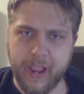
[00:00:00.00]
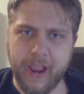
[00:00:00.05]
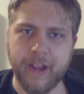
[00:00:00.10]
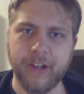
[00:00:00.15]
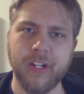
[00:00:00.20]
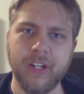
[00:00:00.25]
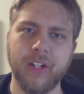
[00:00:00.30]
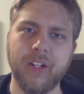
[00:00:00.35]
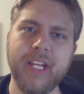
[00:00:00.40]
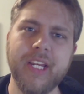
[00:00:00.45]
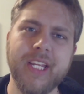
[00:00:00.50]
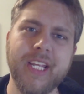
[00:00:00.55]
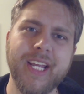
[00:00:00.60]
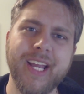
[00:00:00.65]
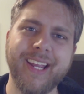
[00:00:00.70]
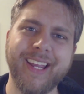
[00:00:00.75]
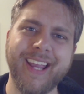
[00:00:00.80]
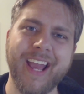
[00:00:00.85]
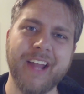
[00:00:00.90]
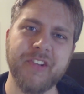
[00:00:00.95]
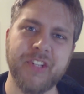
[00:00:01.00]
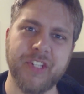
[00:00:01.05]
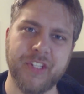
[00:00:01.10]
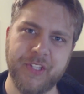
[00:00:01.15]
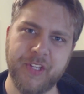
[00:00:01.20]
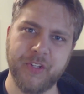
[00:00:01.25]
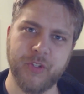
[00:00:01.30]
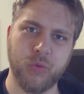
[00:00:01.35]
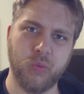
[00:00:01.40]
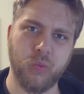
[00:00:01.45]
And leaning
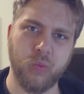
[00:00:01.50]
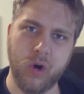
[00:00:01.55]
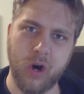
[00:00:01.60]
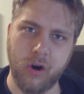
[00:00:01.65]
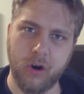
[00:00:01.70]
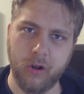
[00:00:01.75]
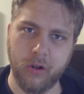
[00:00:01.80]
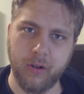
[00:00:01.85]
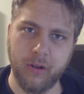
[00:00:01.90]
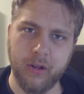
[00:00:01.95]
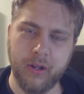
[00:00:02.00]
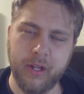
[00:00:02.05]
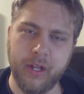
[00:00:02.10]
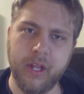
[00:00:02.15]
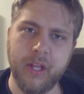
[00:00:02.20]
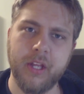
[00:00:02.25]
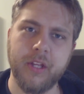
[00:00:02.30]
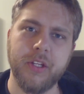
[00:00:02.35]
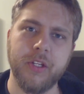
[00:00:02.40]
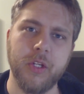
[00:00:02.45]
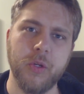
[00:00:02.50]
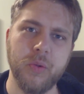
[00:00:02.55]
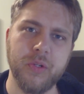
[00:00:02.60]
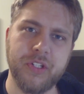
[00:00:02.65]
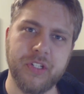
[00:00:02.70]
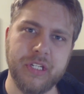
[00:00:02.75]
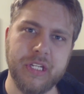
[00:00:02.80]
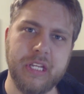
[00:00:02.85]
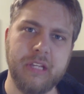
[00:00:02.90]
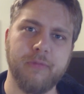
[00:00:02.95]
against this wall, you
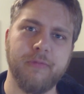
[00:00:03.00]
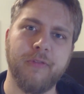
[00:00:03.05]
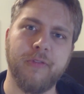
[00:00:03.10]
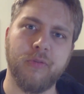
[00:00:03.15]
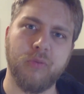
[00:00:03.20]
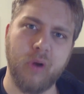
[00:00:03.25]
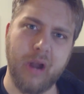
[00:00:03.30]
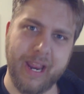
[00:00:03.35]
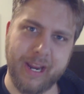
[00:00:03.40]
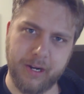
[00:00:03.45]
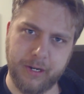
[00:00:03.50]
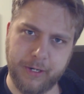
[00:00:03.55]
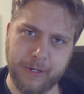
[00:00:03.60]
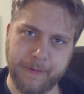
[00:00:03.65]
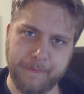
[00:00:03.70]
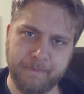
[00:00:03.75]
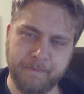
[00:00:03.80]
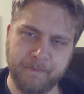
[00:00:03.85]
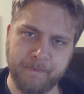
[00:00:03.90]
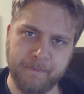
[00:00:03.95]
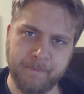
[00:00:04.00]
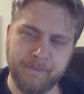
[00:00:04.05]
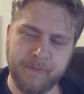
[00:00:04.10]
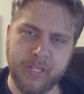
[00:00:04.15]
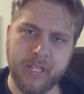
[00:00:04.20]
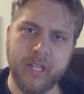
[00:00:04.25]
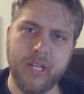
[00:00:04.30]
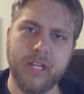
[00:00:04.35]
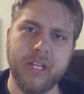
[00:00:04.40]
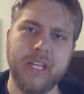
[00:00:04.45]
see Frank.
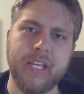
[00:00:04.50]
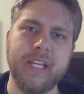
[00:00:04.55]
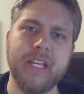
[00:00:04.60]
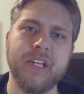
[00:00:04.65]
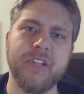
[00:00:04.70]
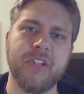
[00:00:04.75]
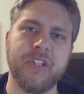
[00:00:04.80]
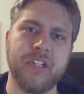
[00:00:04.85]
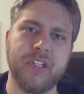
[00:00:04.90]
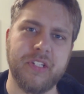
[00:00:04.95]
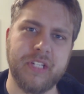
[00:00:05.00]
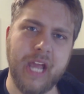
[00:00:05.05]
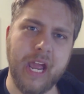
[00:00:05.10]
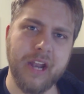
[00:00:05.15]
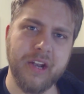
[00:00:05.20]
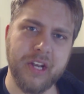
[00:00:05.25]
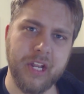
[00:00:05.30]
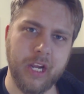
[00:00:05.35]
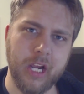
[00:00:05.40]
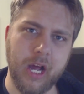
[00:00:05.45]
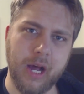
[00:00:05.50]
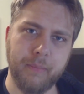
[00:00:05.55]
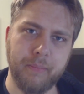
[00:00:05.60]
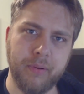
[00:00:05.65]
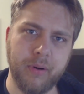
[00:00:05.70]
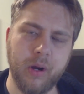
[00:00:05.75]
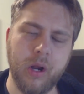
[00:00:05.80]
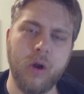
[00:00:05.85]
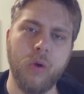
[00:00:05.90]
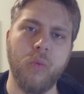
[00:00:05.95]
He is standing
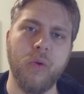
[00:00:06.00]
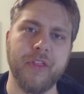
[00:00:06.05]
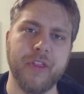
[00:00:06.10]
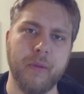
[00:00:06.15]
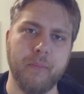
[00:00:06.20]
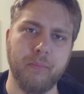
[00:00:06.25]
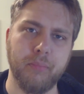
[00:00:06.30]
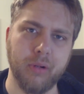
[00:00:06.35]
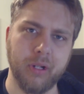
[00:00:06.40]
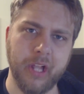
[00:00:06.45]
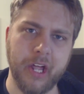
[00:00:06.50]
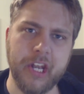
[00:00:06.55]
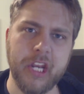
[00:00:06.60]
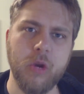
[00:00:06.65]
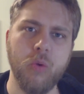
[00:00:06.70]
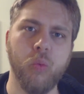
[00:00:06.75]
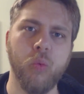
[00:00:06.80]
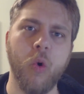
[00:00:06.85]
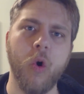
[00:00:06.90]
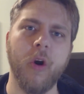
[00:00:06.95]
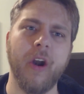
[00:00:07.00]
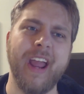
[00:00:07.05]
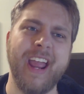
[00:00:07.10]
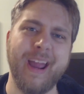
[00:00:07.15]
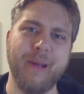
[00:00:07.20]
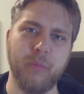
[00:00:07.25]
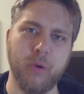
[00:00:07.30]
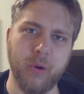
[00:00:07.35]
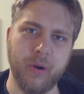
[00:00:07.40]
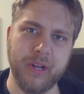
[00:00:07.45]
up with a bloody
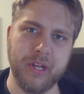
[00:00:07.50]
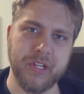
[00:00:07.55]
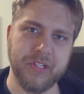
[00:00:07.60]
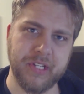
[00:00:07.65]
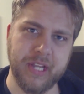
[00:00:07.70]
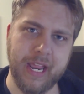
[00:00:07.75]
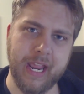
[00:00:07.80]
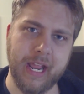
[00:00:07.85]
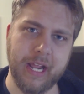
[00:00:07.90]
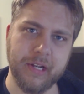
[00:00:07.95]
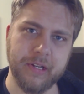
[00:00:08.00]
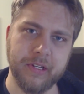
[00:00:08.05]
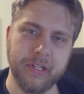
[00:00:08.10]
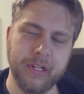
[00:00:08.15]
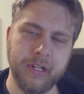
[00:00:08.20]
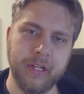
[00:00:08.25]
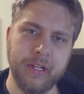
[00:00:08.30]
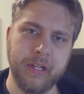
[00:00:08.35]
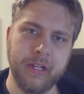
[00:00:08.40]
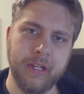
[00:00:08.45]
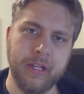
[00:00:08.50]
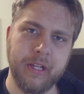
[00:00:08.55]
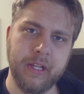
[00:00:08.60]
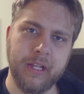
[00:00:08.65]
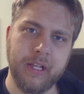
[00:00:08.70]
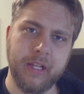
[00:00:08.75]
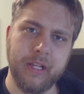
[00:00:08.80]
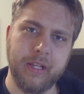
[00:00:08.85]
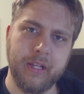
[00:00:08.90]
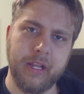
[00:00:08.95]
warhammer in his hand,
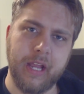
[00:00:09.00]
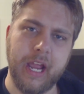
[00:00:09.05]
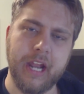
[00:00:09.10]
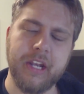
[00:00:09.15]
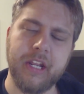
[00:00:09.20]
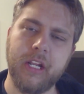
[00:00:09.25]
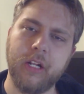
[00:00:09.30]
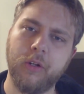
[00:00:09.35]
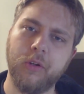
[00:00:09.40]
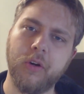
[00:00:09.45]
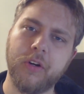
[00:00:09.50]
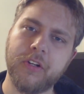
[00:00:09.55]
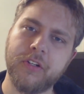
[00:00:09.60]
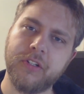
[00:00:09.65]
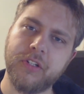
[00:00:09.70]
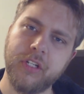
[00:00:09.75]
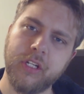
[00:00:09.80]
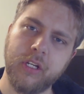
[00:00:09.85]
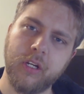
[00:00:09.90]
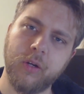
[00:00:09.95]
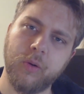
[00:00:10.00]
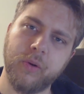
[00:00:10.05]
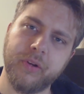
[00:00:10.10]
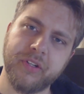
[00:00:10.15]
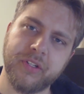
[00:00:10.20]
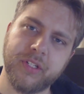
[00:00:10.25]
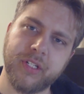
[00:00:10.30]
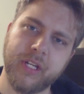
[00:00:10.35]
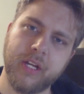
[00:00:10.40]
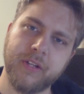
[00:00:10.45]
and he looks to you
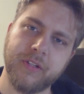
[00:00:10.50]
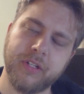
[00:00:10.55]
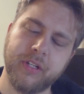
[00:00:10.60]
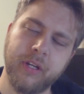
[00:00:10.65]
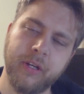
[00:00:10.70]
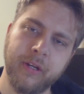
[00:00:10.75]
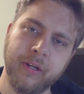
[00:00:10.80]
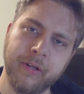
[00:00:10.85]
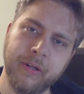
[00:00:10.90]
and says,